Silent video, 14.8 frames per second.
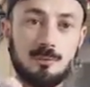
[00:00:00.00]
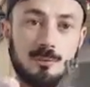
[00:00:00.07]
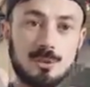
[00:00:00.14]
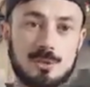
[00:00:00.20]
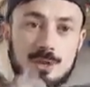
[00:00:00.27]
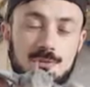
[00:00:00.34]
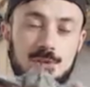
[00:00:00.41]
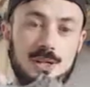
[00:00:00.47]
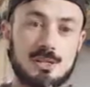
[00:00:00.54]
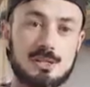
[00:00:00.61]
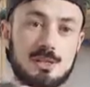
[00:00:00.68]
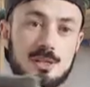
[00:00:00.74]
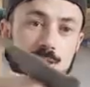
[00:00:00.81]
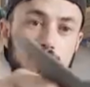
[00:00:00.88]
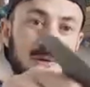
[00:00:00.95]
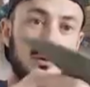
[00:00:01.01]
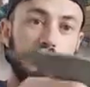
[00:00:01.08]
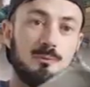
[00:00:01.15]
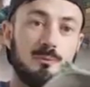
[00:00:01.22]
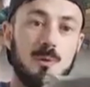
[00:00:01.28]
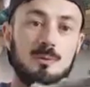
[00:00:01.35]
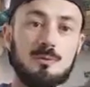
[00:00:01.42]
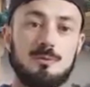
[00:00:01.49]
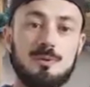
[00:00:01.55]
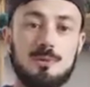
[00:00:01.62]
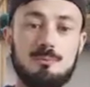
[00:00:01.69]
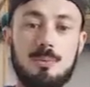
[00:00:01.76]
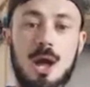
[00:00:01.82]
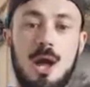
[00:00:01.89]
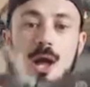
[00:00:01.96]
which I think moves
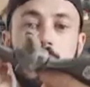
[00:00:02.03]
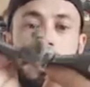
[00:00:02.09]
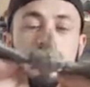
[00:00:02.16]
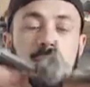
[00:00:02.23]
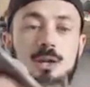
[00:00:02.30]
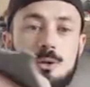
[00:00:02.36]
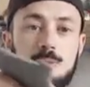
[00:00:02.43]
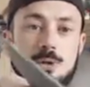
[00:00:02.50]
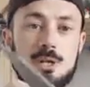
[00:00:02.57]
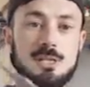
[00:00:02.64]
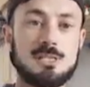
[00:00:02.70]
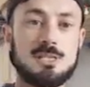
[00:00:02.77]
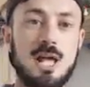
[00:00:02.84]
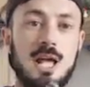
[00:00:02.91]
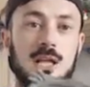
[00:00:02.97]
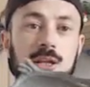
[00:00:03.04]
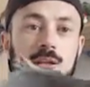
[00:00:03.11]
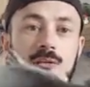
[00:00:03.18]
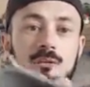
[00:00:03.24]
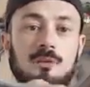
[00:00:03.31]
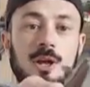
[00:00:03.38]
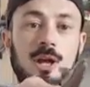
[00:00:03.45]
it better if you do it yourself,